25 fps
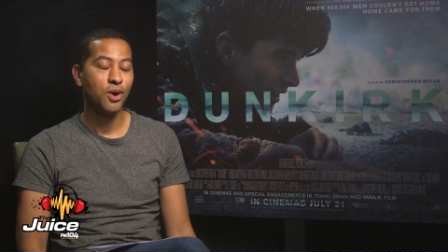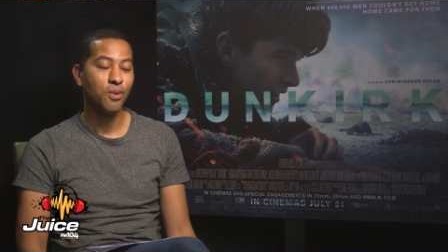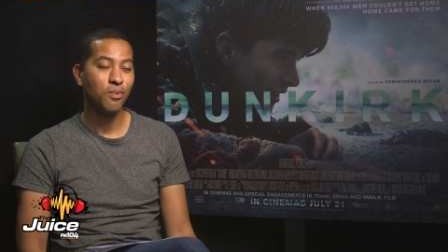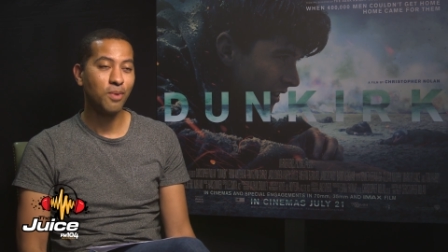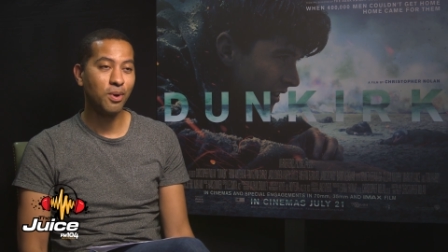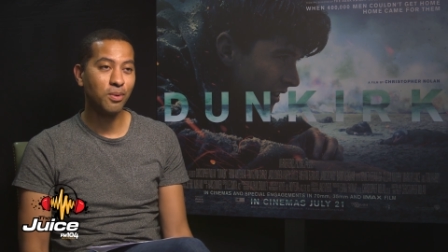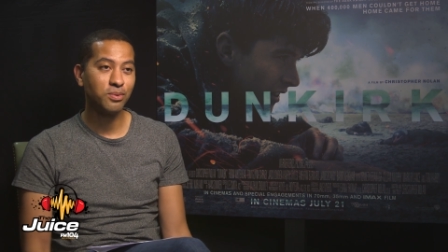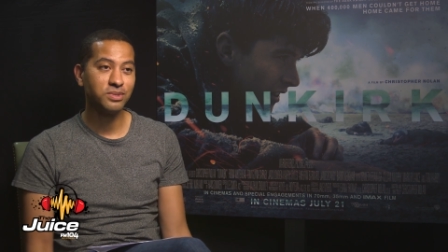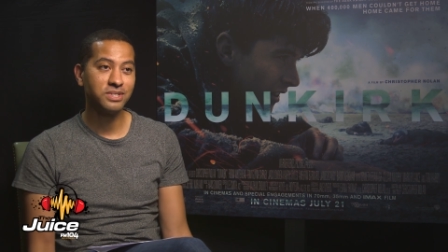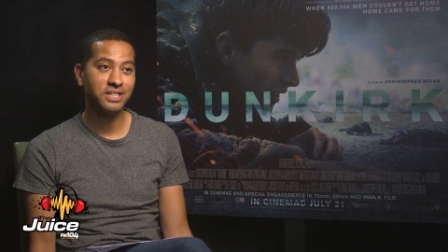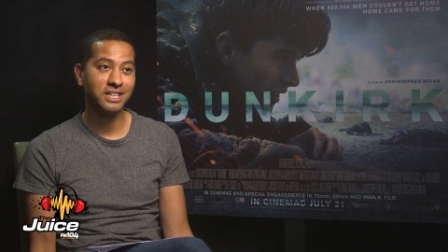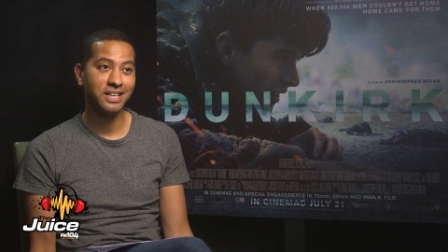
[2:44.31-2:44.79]

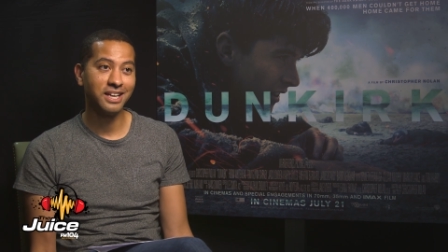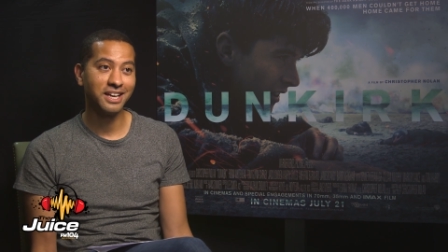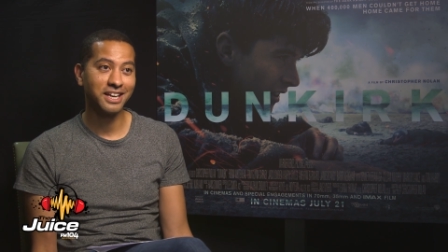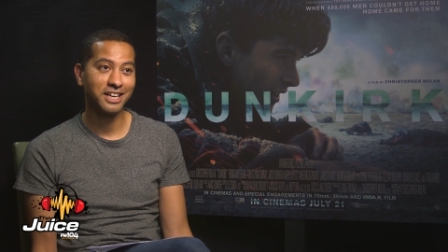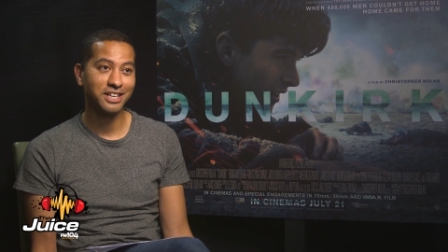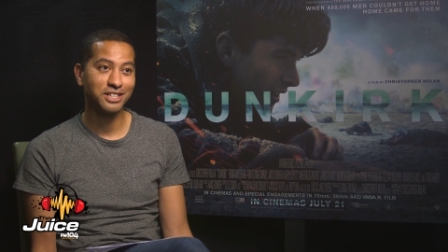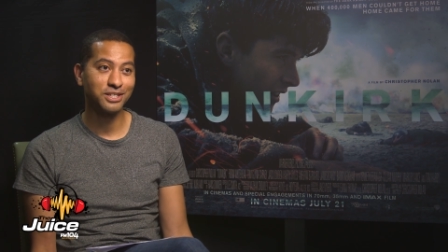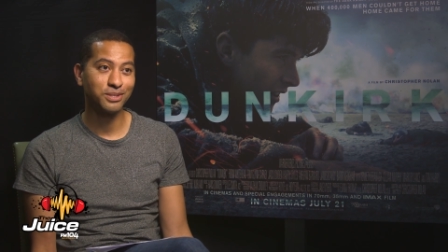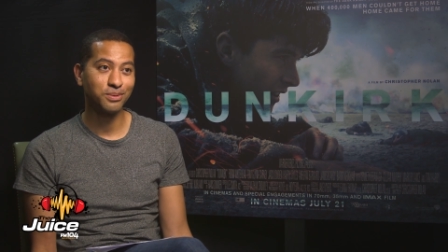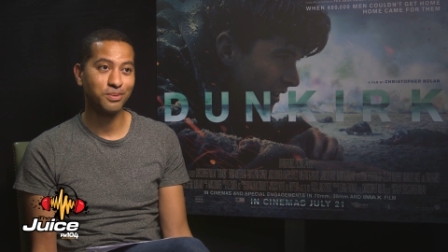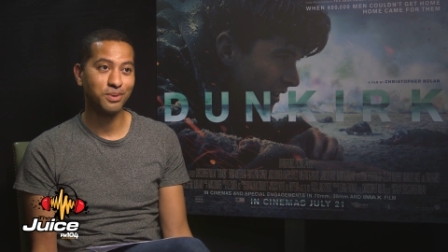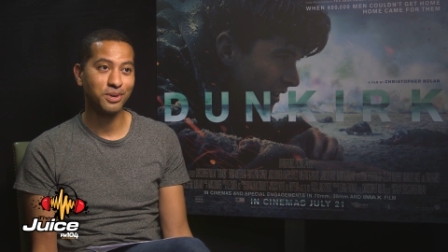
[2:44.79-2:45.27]
What was he
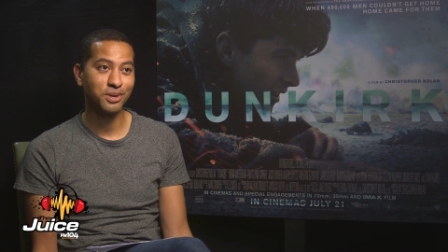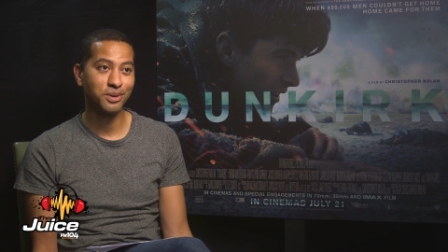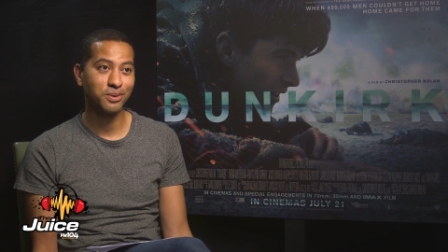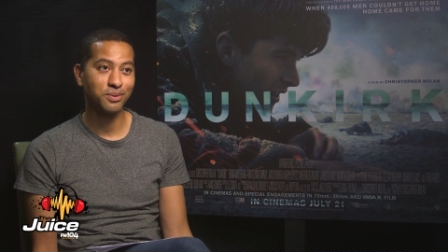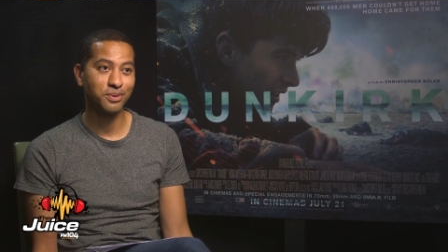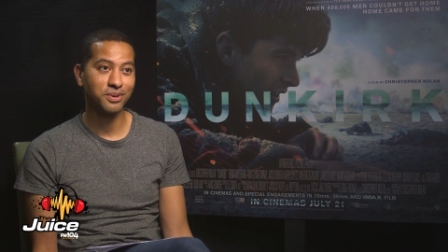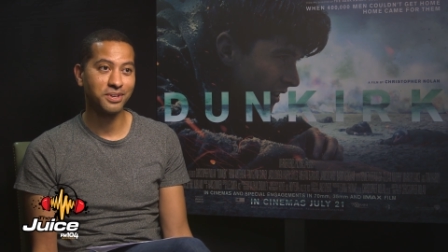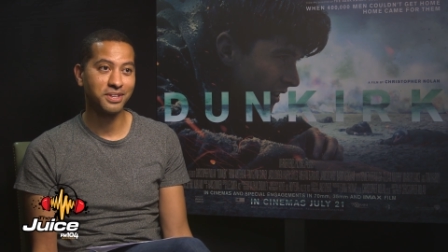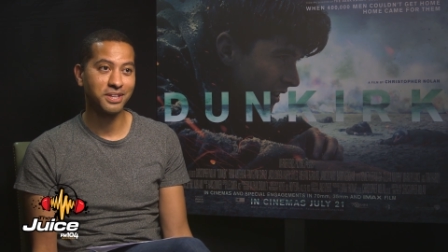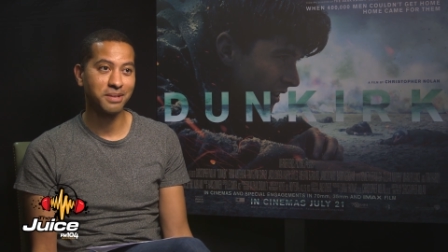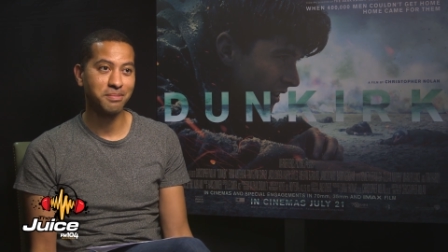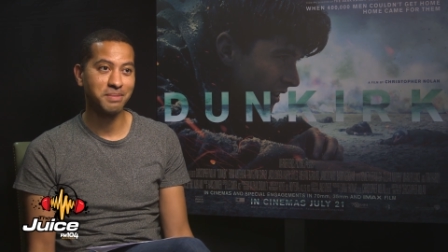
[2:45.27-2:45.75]
like to work
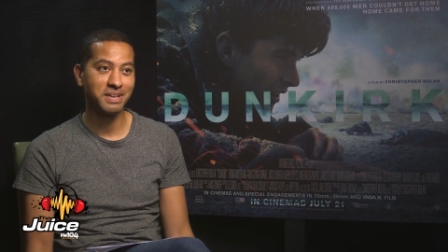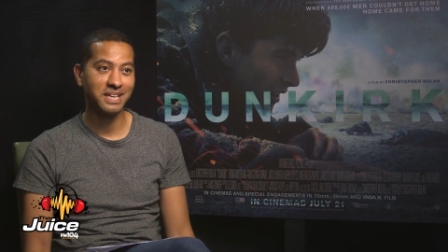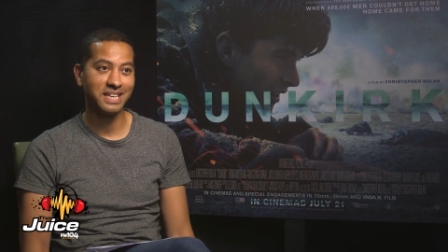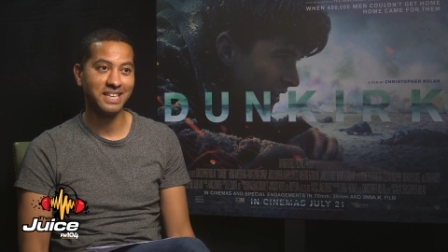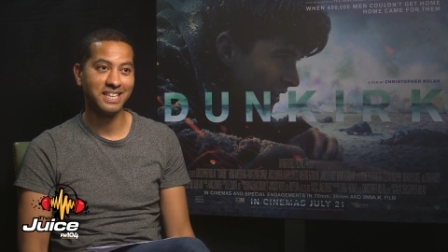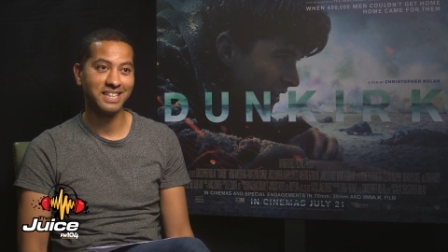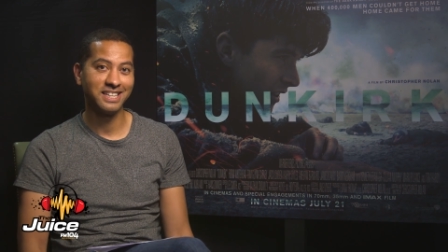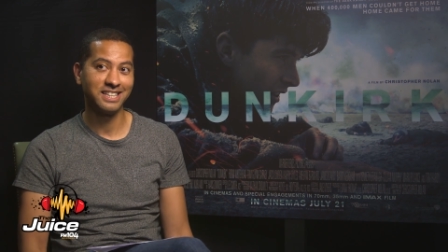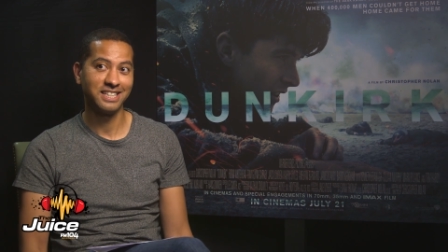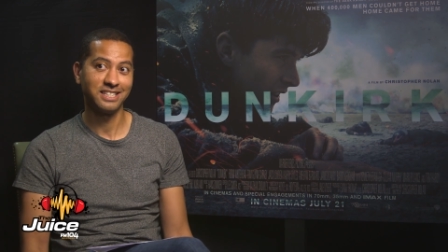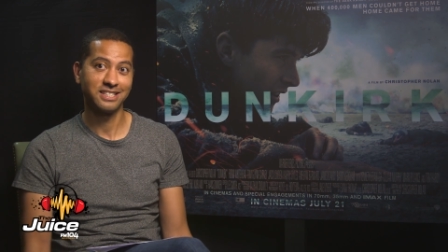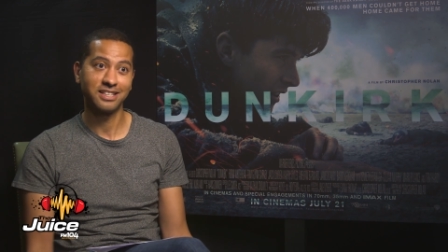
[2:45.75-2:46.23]
with? I
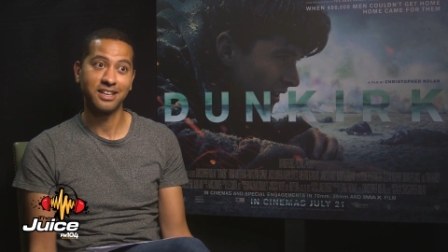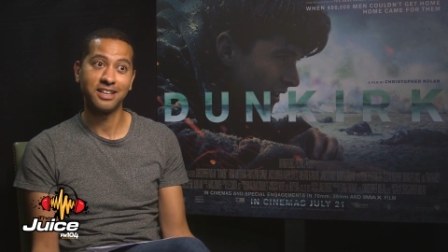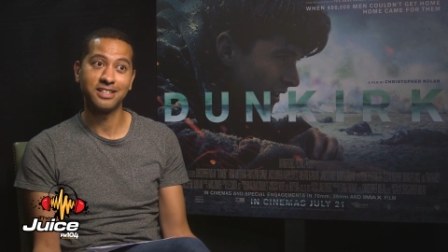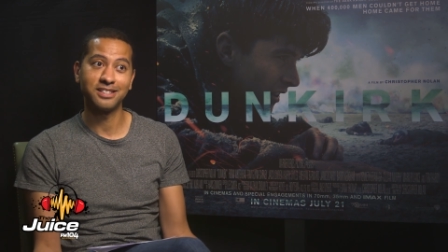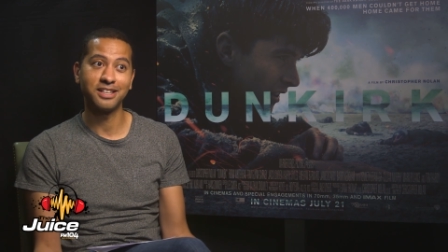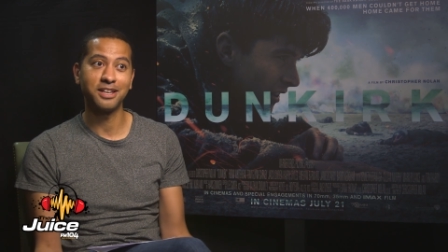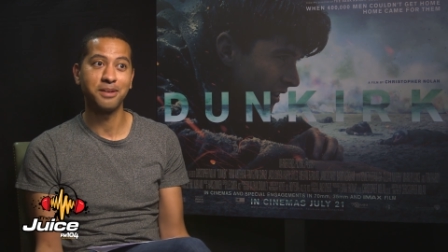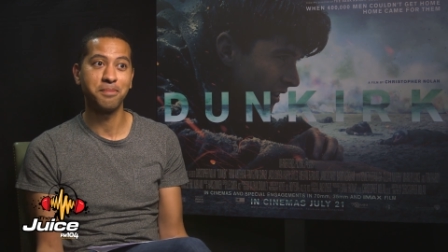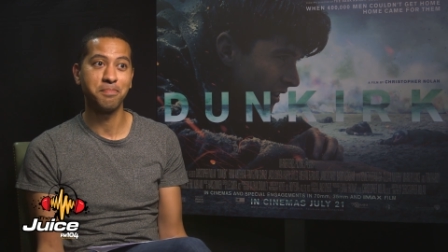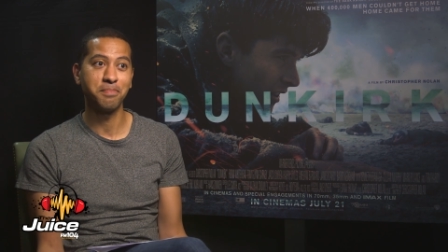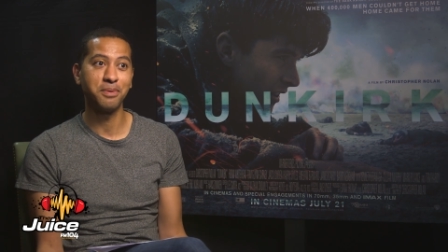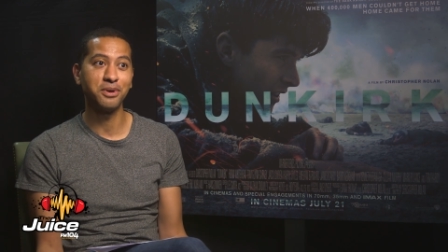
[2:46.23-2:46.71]
mean, this guy's
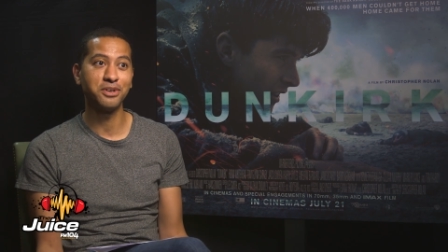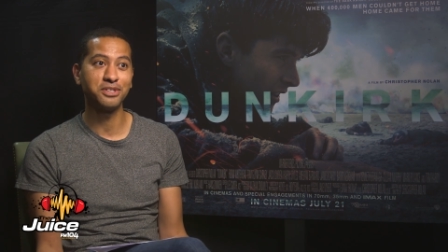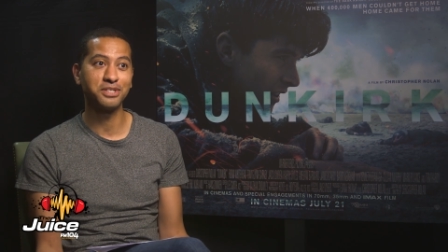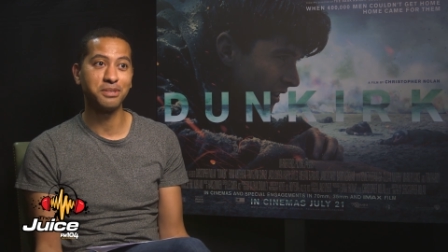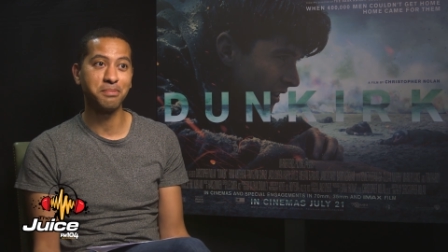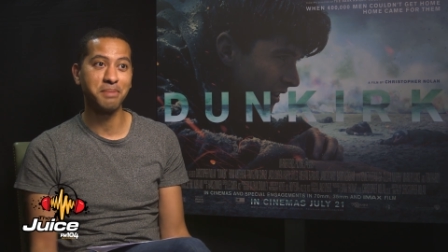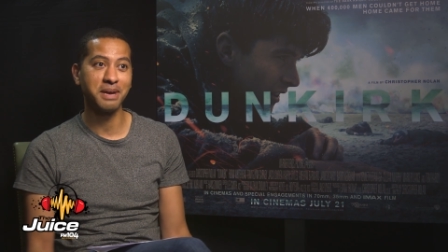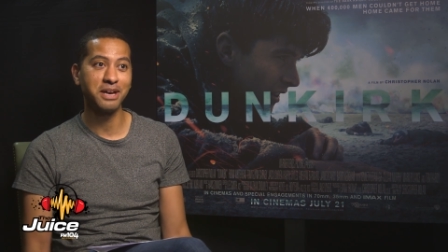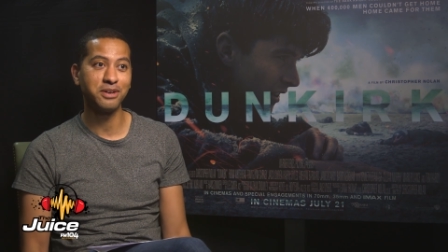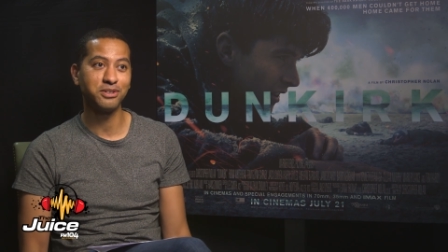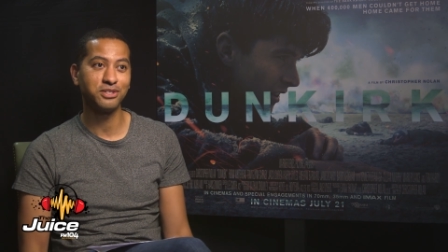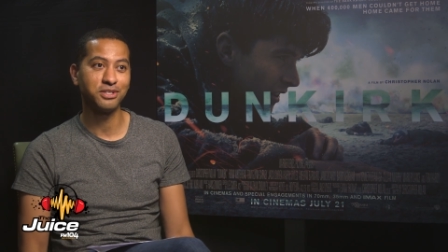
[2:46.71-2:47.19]
had a buzz
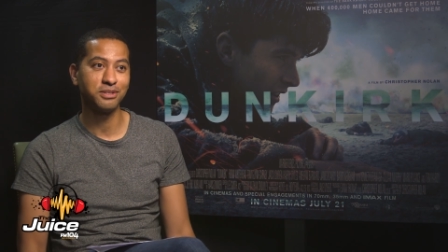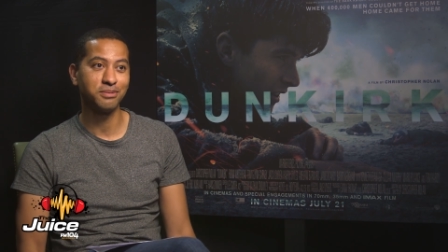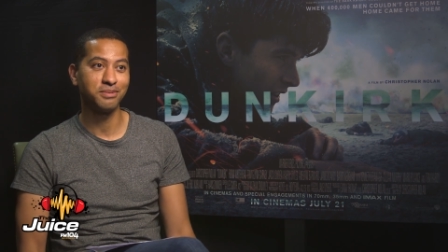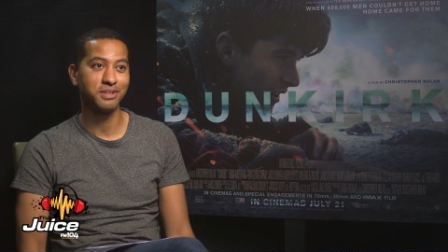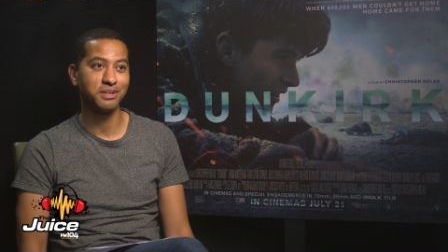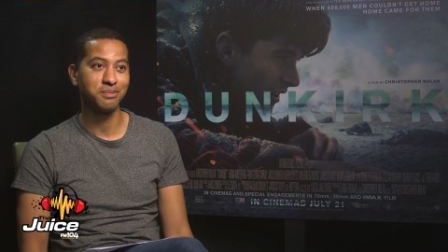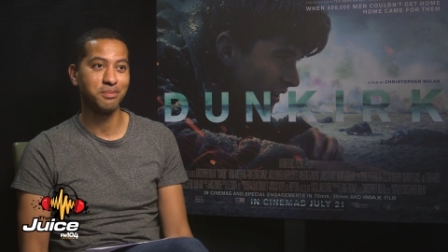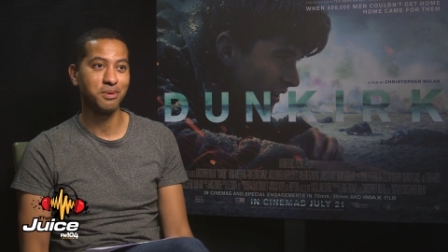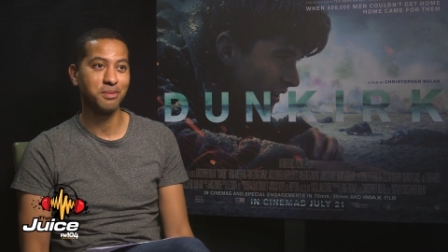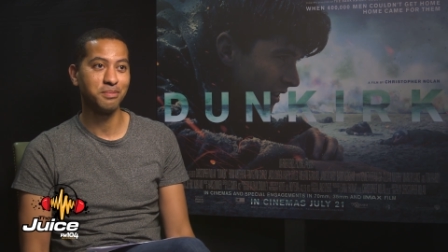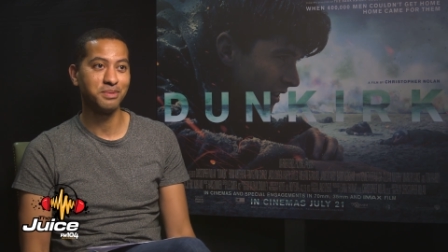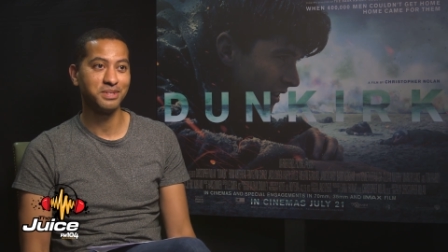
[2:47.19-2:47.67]
about him at
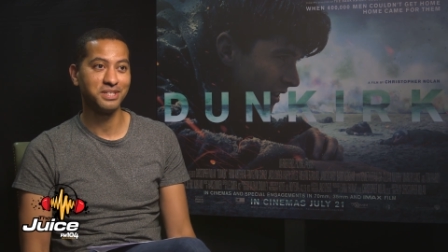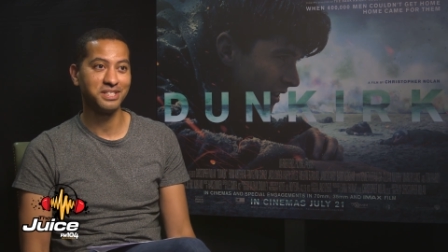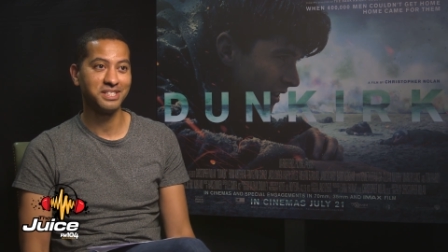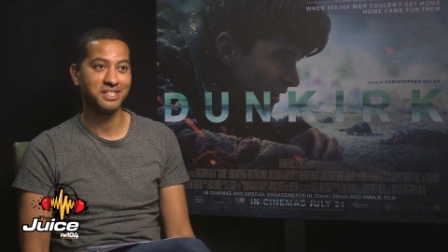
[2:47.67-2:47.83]
the moment,